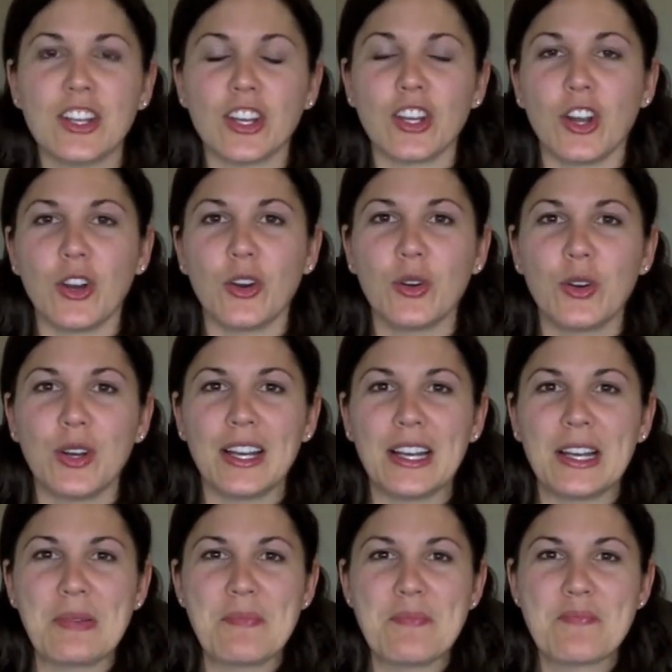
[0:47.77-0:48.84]

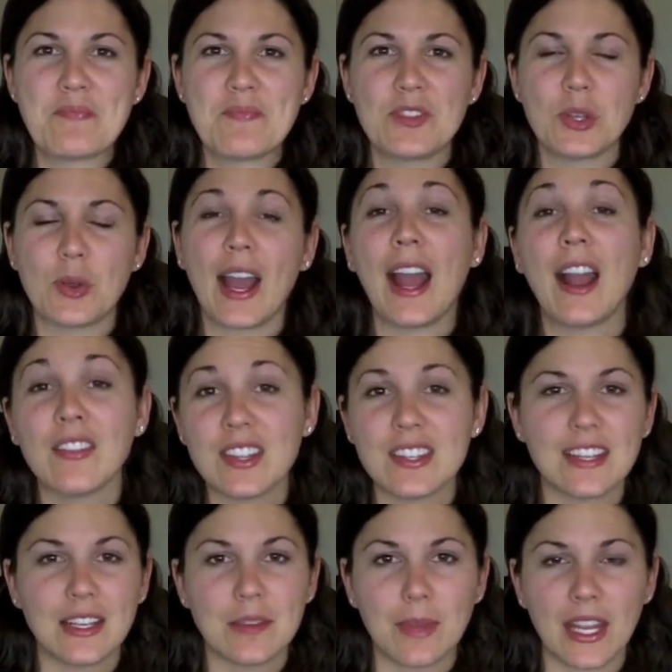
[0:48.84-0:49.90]
do I have
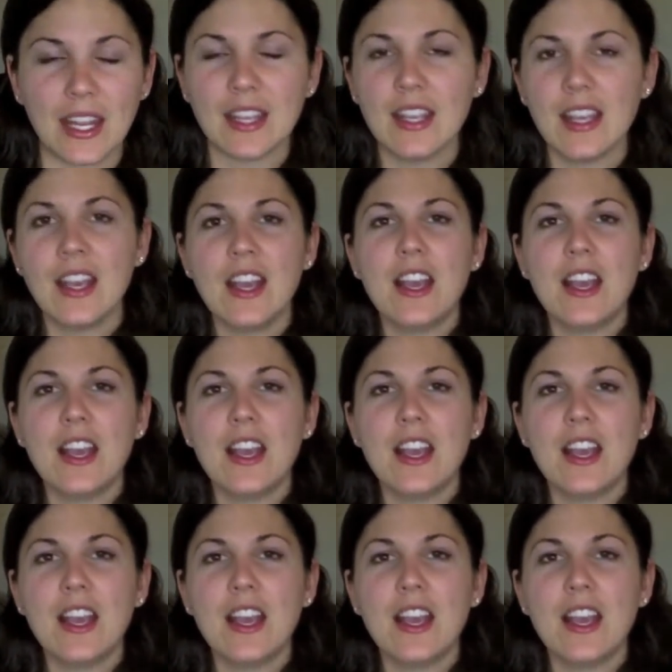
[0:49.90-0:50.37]
this in me?